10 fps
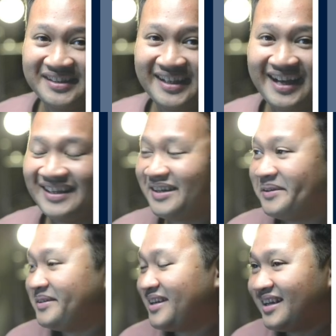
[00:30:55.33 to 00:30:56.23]
I
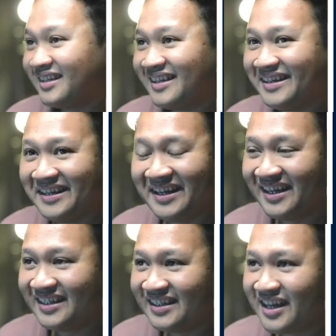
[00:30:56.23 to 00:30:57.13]
don't
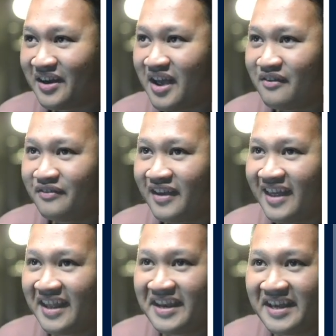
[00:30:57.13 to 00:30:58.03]
have
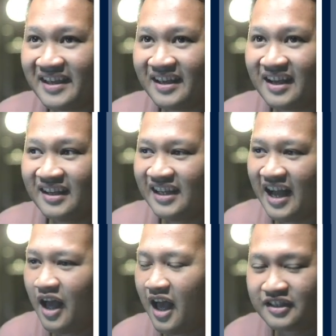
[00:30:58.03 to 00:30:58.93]
any.
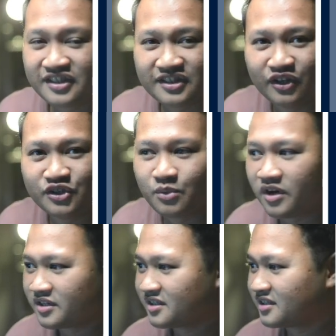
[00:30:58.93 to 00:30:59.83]
I just lose
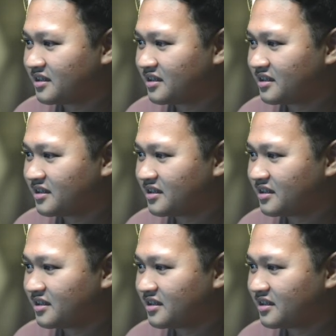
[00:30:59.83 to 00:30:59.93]
words.